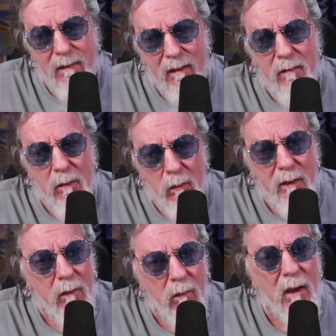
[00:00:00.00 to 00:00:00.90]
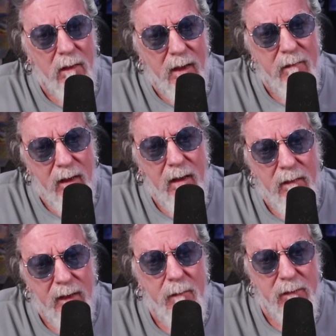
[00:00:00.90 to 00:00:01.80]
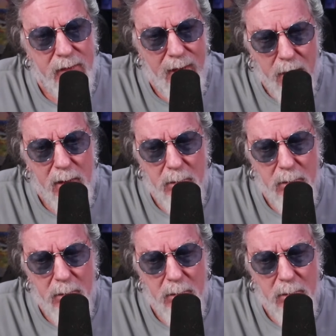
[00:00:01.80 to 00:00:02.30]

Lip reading: not a schoolie or a class A like he was yammering